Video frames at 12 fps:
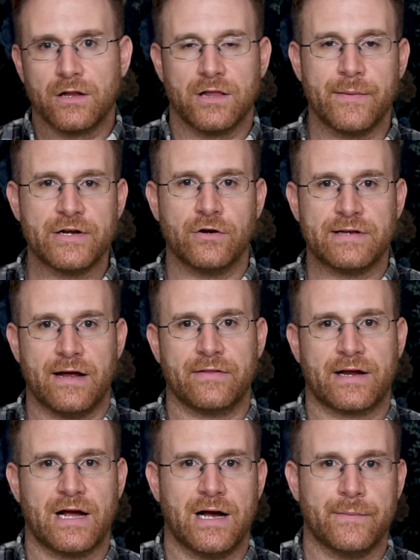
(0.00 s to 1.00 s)
Let me know down in
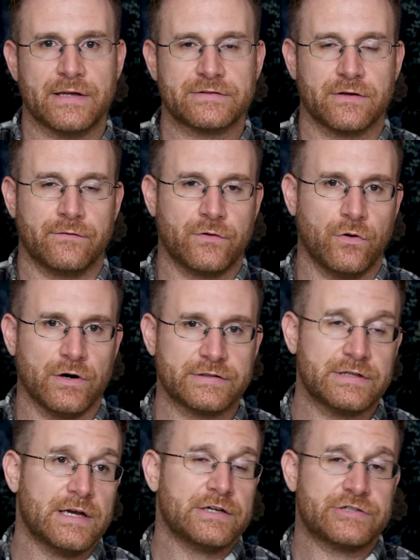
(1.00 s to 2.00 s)
the comments. Of
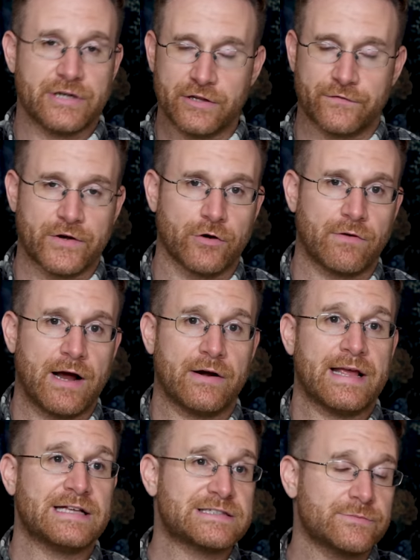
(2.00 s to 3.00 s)
course, share this video
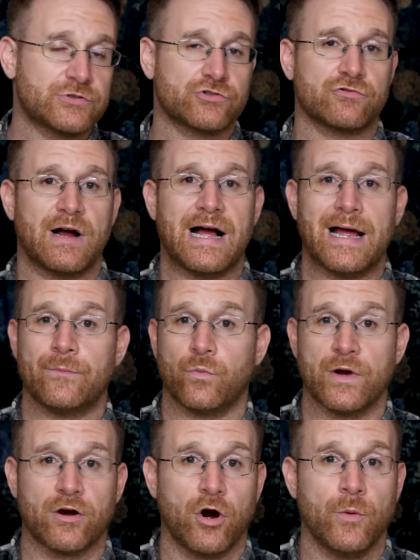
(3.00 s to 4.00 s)
around, hit subscribe.
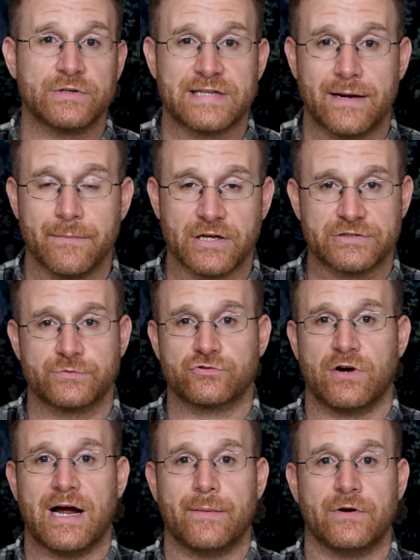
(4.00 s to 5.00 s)
We are almost at 1 million
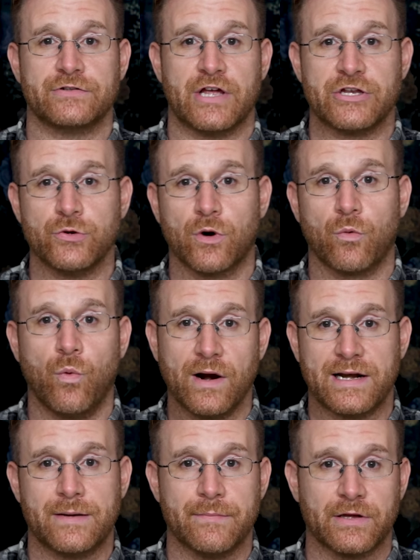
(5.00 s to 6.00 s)
subscribers and you are
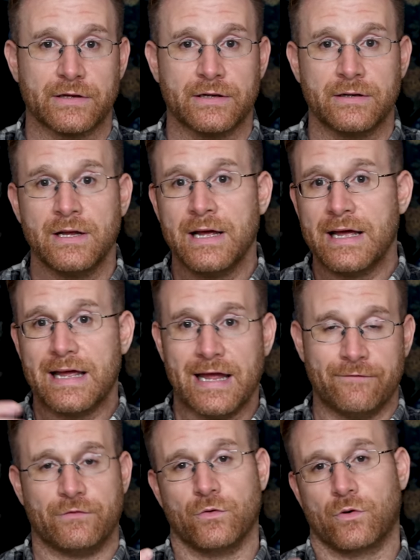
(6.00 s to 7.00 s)
1 in a million
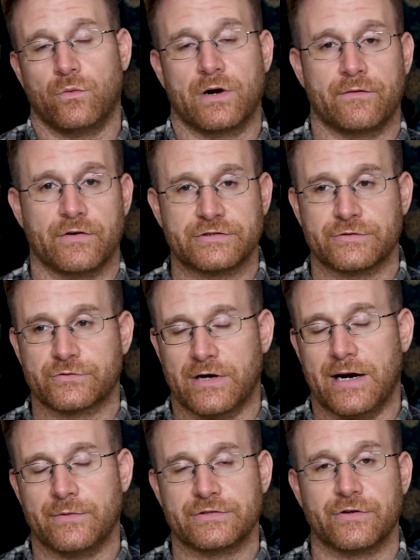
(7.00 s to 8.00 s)
if you are one of our
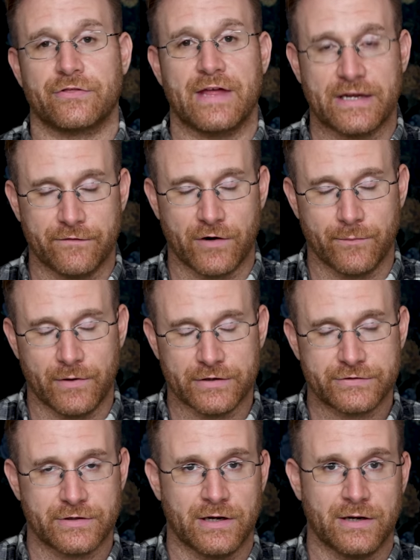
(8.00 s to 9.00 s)
subscribers. So thank you very
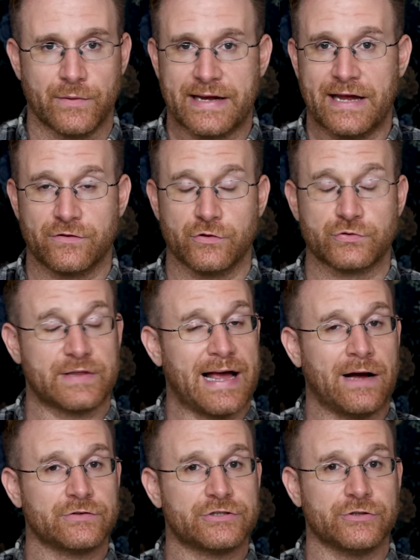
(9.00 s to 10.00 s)
much. We can't do this
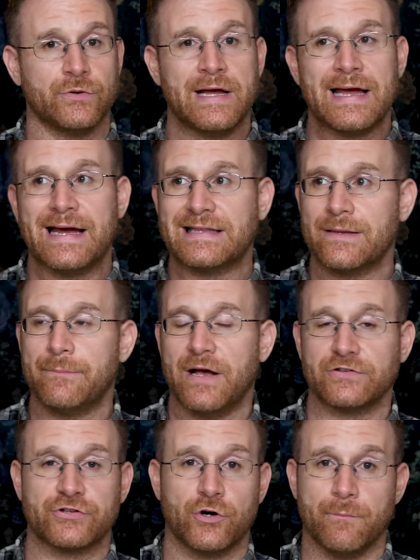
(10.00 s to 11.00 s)
without you. Hit the
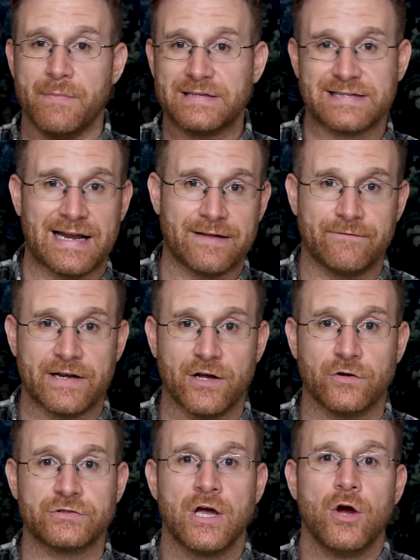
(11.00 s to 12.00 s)
bell so you don't miss any
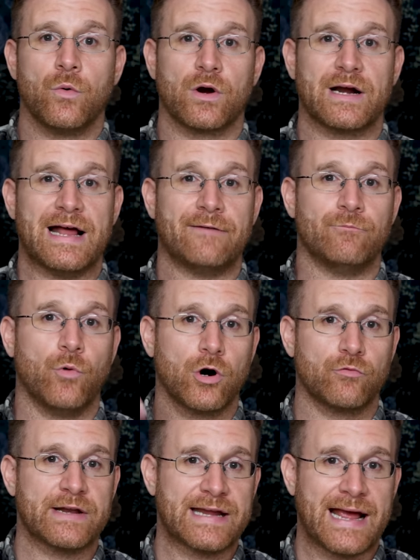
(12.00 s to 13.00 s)
videos. We're gonna have
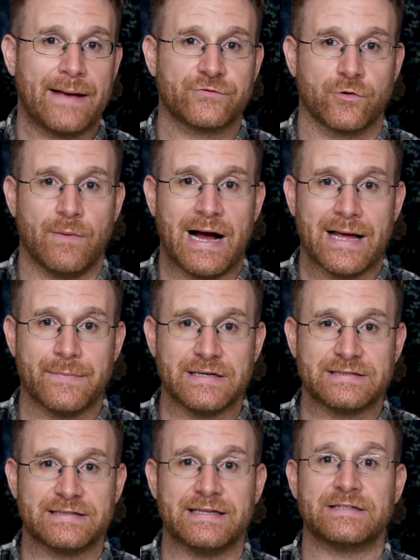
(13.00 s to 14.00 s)
more recaps from
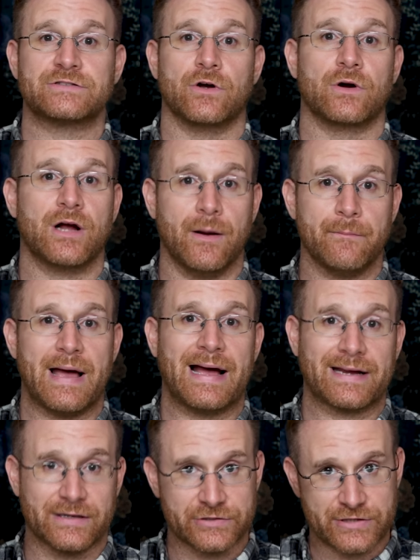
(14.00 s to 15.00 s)
IBC, so come
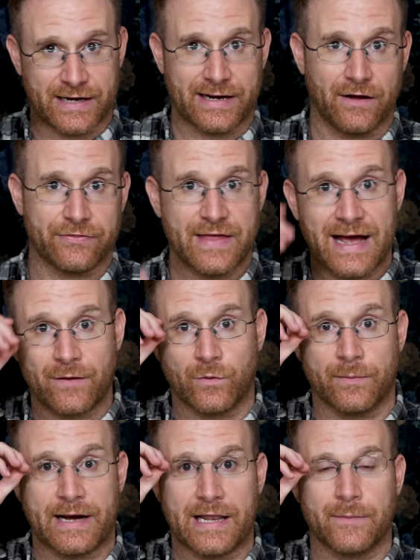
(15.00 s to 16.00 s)
back and check out that.
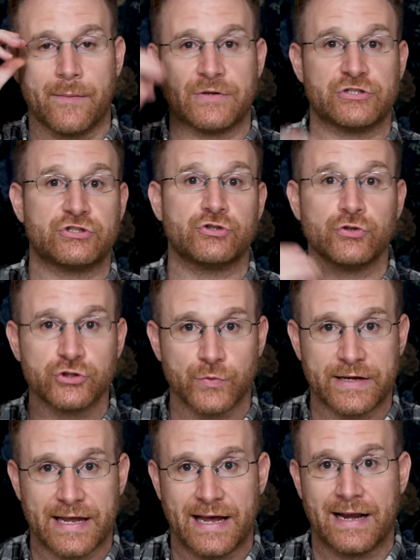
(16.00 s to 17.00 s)
We're getting them up as soon as
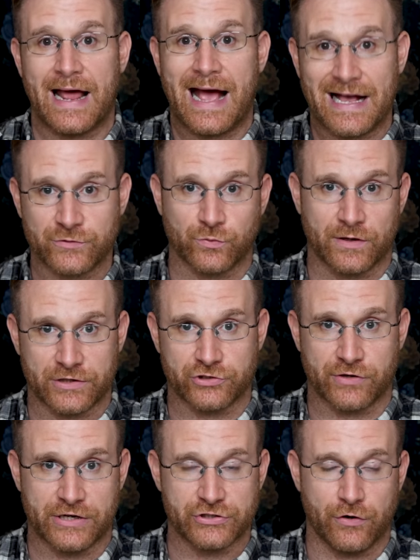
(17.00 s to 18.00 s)
we can as we're at the
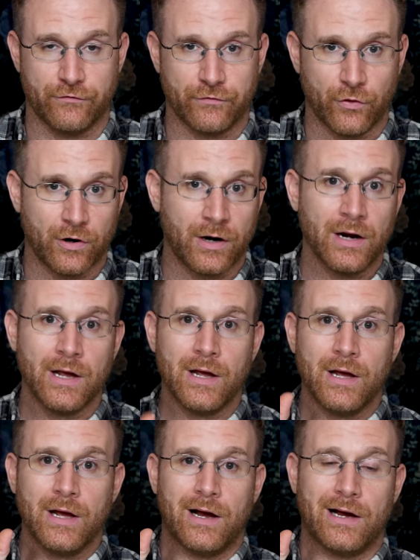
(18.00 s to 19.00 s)
trade show floor.
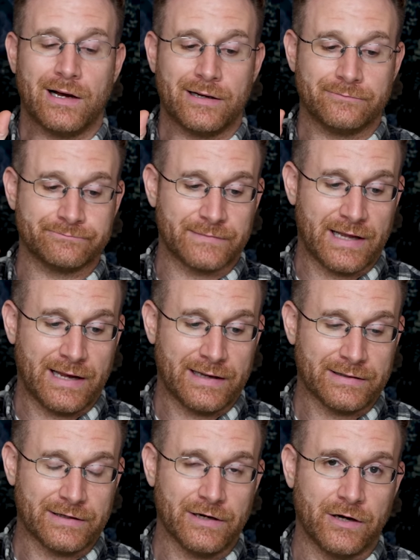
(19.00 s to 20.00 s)

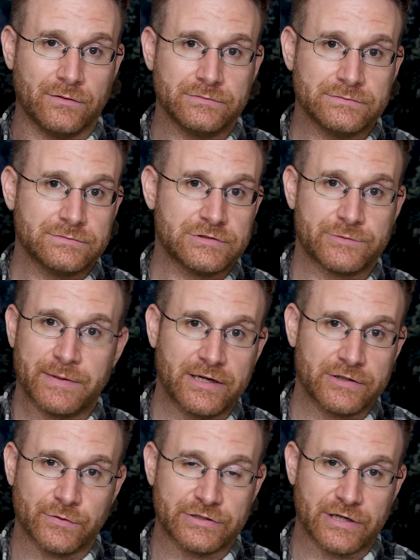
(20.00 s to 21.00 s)
And you know, just be
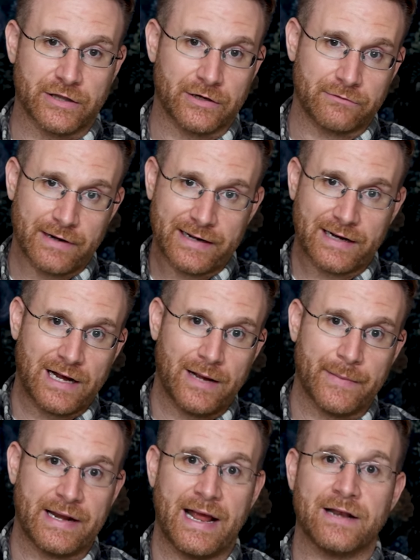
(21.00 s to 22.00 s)
good to each other, write a
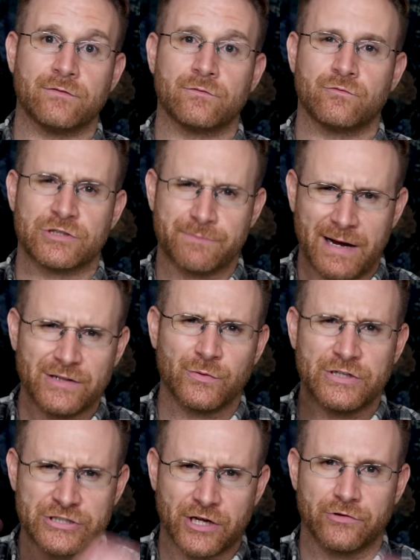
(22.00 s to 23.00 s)
comment, and respond
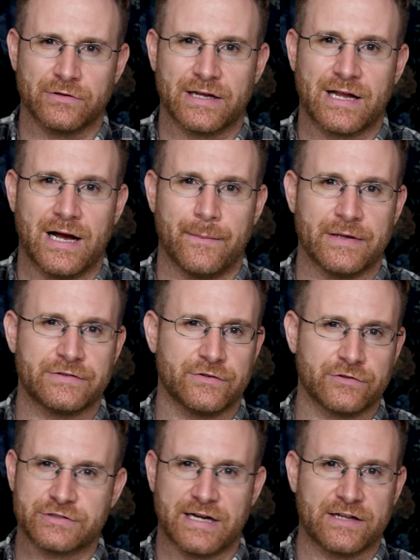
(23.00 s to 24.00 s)
to each other in the comments.
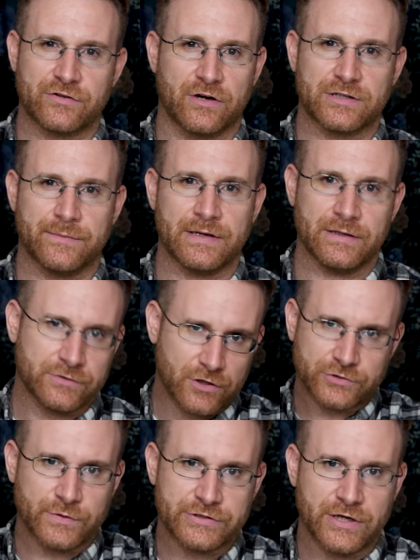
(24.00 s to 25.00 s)
You don't just gotta talk to me,
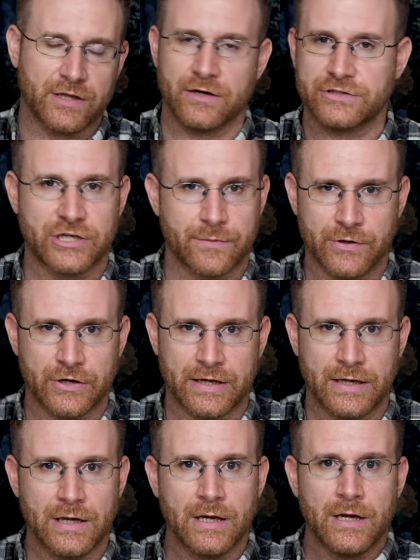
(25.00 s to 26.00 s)
talk to each other. It's a
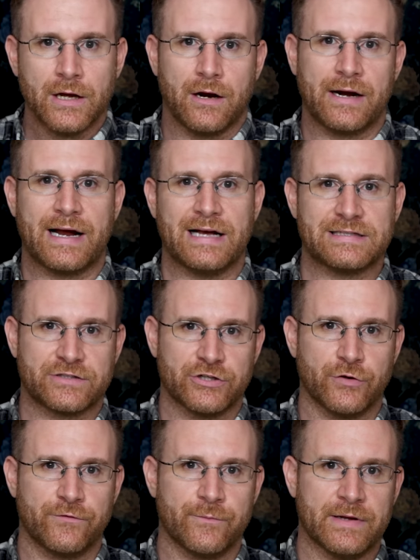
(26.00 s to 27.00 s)
community. All right, guys, that's
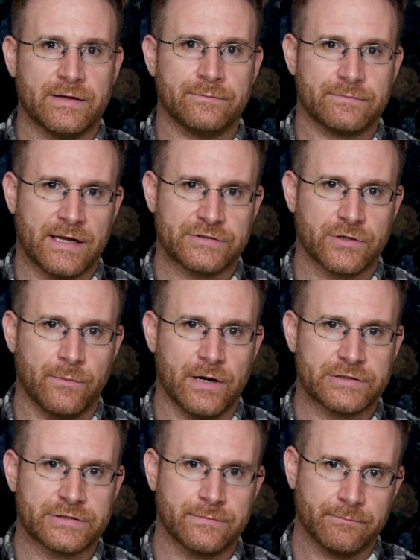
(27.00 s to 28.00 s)
gonna do it for me. Thanks so
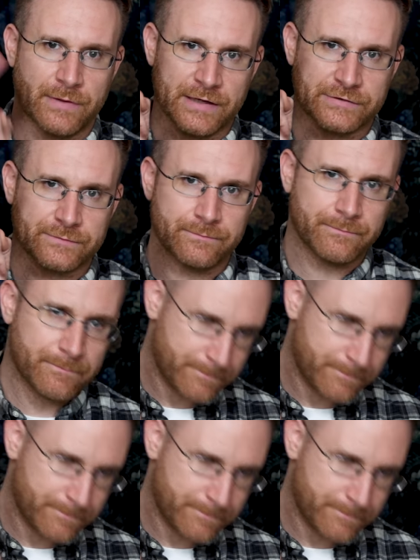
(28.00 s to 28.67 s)
much. Peace.